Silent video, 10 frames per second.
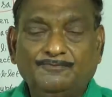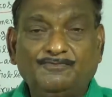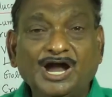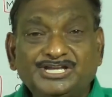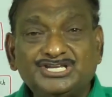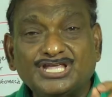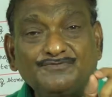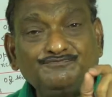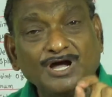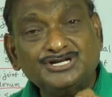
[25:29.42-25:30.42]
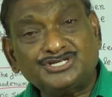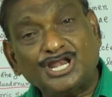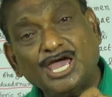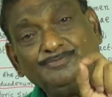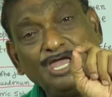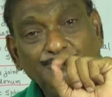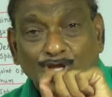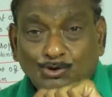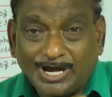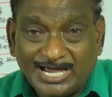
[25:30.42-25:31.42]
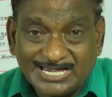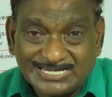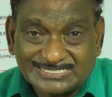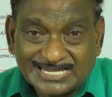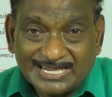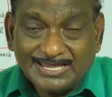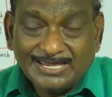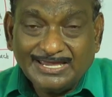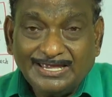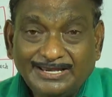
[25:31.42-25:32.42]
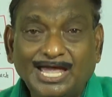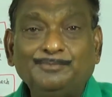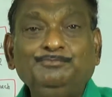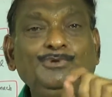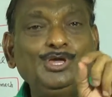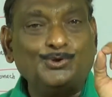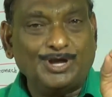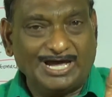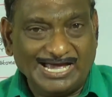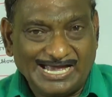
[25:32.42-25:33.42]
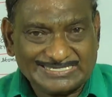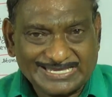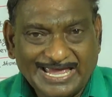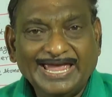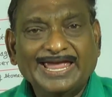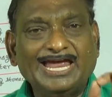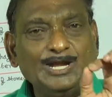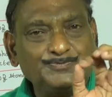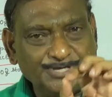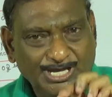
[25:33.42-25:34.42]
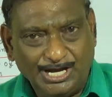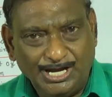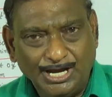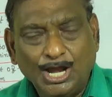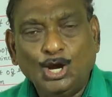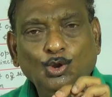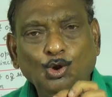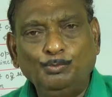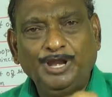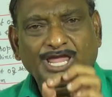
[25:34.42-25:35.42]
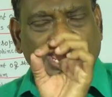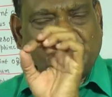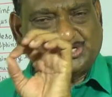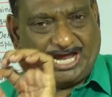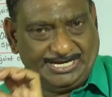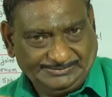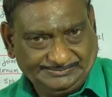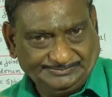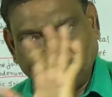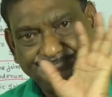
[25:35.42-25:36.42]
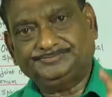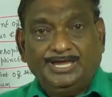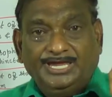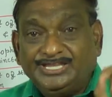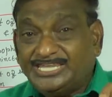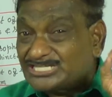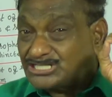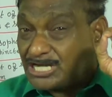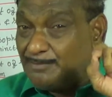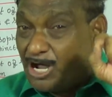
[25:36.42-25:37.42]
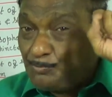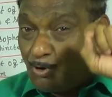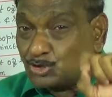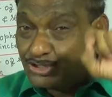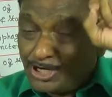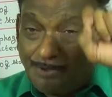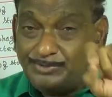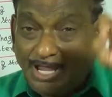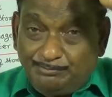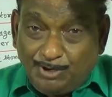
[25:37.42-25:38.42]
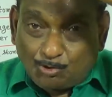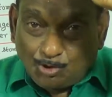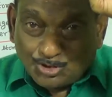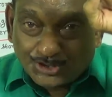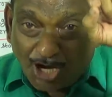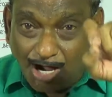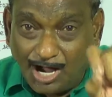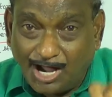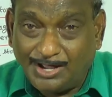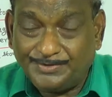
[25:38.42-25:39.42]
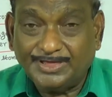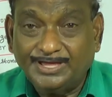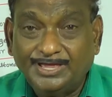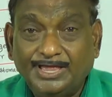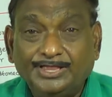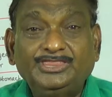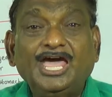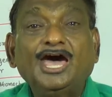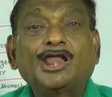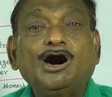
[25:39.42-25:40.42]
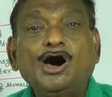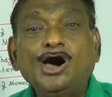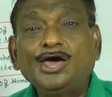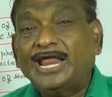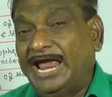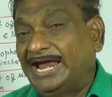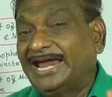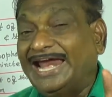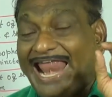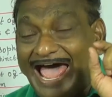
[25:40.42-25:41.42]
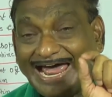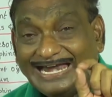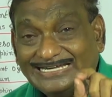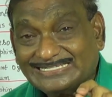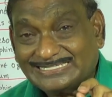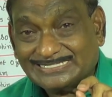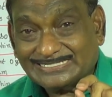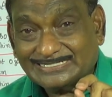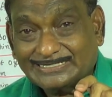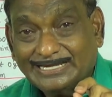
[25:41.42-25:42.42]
What is the function of the mucus? The mucus helps in lubrication. In the stomach portion of the mucosa, there are glands.